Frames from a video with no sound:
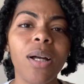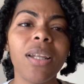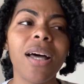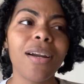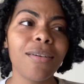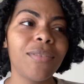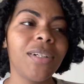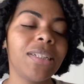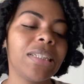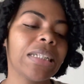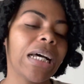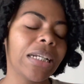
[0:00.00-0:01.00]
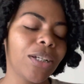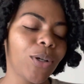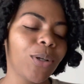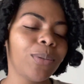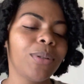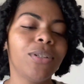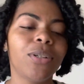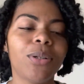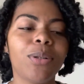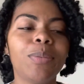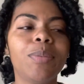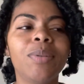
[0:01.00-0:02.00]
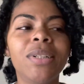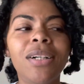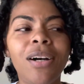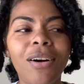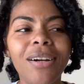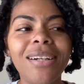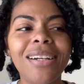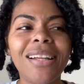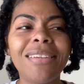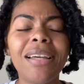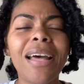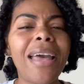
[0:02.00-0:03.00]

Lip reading: a lot of us I know, you know, are in that thing.